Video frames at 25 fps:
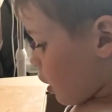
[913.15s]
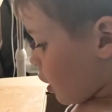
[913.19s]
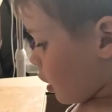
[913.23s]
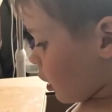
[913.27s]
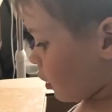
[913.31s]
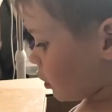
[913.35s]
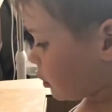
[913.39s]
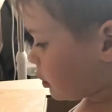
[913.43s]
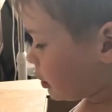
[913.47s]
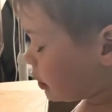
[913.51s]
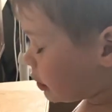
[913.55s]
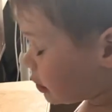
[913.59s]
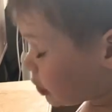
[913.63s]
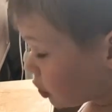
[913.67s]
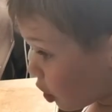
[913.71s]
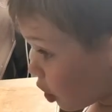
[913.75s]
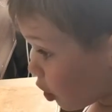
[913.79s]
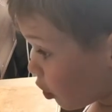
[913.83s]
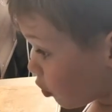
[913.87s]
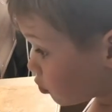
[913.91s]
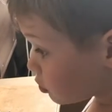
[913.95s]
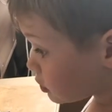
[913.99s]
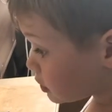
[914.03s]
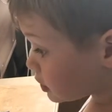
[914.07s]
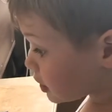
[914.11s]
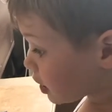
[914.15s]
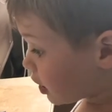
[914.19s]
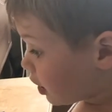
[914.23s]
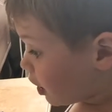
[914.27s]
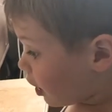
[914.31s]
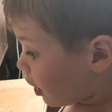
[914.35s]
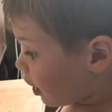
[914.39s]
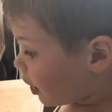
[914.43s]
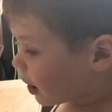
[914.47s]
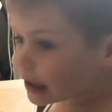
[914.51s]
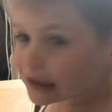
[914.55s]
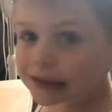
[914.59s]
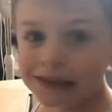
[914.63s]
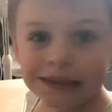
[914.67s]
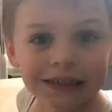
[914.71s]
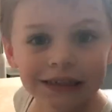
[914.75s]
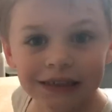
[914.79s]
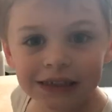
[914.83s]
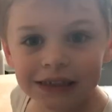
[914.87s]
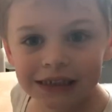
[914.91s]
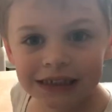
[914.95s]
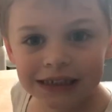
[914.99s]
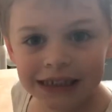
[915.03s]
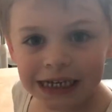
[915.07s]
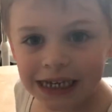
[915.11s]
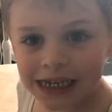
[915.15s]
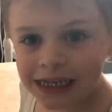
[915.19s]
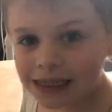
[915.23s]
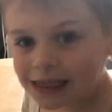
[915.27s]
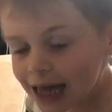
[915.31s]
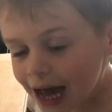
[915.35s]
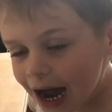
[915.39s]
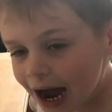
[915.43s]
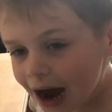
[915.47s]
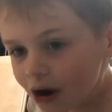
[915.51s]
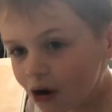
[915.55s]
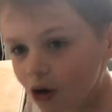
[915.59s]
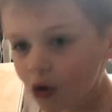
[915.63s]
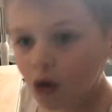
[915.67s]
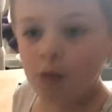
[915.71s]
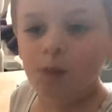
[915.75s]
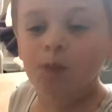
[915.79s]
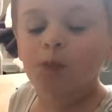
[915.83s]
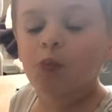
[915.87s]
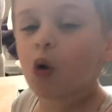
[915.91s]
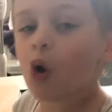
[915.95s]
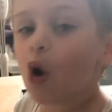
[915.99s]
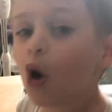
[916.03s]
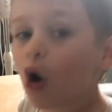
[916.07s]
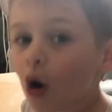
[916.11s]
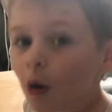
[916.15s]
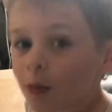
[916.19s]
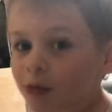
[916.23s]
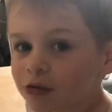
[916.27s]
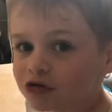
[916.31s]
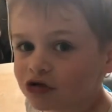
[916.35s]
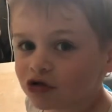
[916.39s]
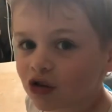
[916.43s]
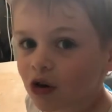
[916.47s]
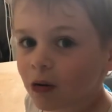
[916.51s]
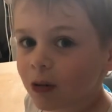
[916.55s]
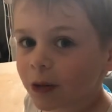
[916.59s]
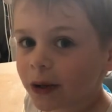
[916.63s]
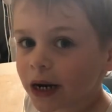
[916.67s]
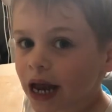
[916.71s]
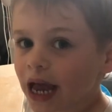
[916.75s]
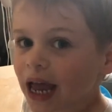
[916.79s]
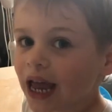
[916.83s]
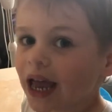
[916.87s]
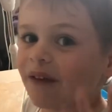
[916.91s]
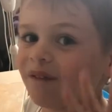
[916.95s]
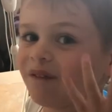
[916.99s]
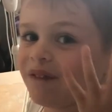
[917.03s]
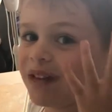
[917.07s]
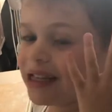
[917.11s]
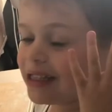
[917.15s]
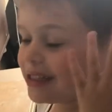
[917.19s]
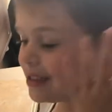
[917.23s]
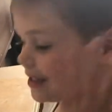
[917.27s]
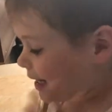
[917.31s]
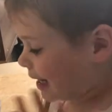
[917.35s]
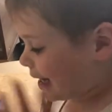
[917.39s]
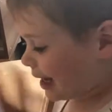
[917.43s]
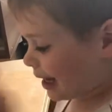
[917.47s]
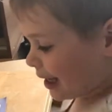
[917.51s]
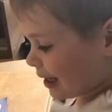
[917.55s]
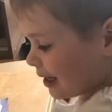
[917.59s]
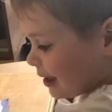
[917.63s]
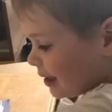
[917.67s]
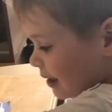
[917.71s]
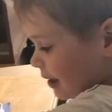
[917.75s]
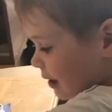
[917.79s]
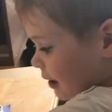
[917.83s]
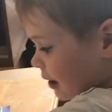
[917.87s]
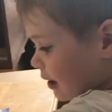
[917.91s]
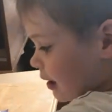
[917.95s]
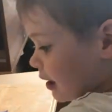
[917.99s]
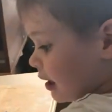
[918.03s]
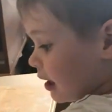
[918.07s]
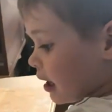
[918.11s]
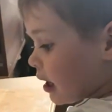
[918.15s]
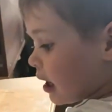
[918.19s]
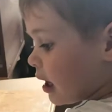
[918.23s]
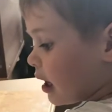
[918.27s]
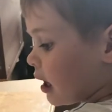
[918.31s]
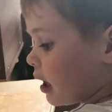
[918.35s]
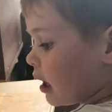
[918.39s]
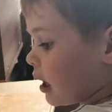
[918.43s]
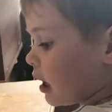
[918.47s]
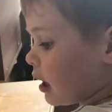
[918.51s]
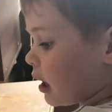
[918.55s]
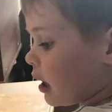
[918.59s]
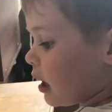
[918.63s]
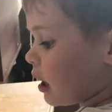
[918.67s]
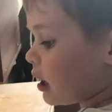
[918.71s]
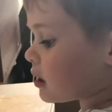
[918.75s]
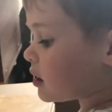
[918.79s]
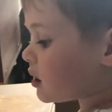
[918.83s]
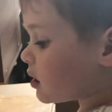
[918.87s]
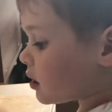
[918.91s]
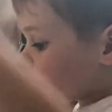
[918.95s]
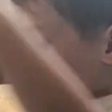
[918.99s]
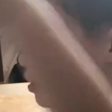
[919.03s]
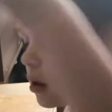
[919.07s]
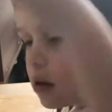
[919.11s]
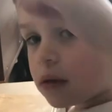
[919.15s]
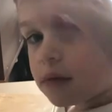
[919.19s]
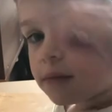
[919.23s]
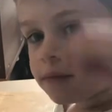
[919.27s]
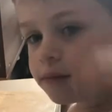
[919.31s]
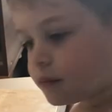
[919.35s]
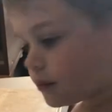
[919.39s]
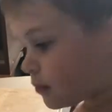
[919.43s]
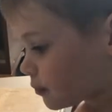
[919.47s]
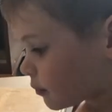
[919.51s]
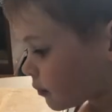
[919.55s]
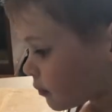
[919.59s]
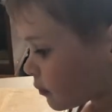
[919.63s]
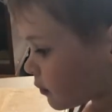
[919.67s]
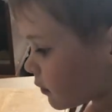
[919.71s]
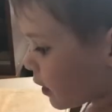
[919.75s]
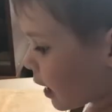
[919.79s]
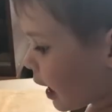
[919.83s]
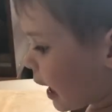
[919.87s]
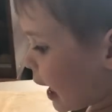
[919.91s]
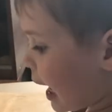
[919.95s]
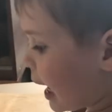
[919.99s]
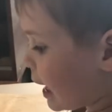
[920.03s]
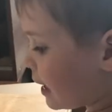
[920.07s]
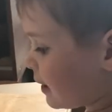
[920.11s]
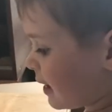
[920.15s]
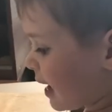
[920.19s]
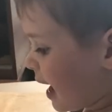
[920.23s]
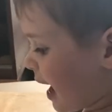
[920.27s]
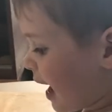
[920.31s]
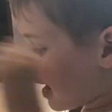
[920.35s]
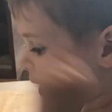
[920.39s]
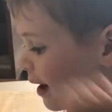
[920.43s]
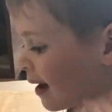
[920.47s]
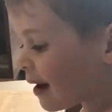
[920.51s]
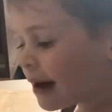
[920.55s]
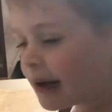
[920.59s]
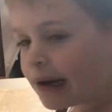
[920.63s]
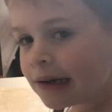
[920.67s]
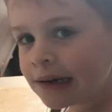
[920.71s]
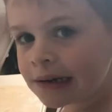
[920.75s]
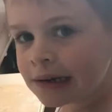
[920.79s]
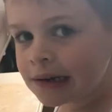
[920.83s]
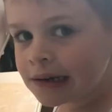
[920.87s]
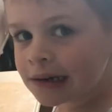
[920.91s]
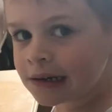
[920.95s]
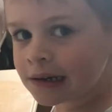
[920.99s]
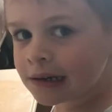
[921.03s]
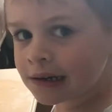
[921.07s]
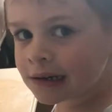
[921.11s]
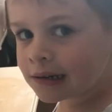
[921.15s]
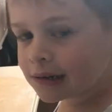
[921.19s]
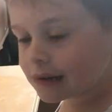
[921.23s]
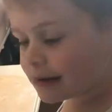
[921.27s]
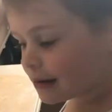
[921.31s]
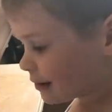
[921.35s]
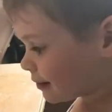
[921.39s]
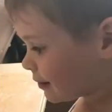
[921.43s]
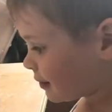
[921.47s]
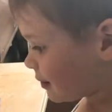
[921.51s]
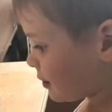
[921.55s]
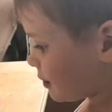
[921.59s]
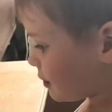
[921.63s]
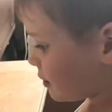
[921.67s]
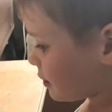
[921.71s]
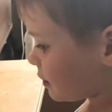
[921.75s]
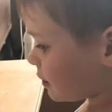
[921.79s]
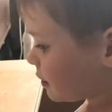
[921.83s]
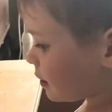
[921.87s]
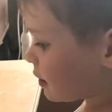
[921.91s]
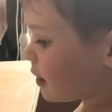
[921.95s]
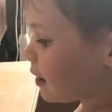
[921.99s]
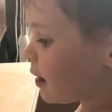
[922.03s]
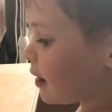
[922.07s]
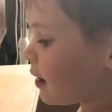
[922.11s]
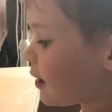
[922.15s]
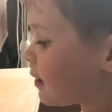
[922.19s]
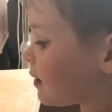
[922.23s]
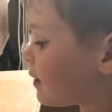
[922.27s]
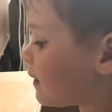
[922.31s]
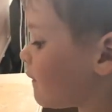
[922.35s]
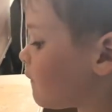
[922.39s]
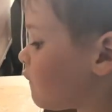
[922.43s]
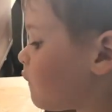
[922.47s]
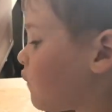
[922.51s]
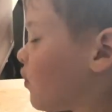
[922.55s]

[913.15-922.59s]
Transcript: A ghost. I see that on Paw Patrol every day. Okay then. Turn the page, yeah? And that. That's a hammock. Is it